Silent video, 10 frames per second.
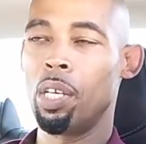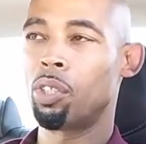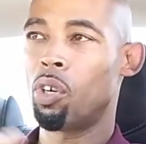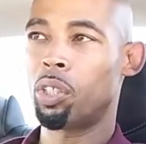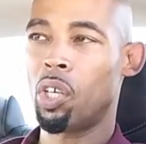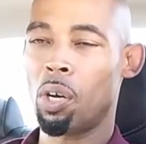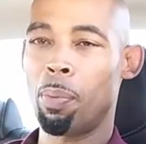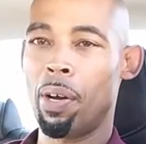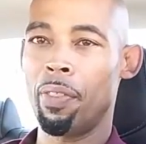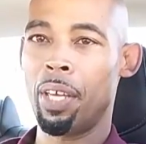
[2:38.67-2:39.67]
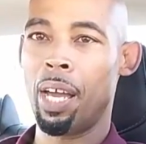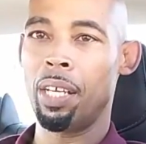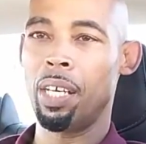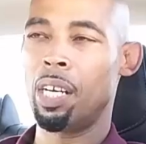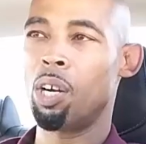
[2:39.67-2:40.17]
So I talk about
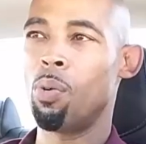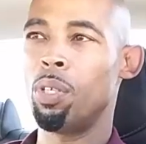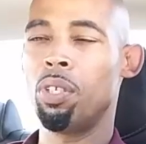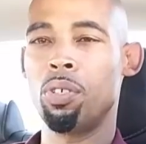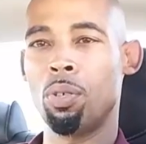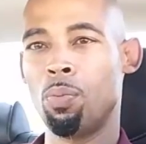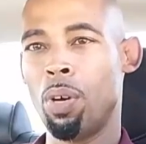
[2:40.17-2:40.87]
that, and I go into some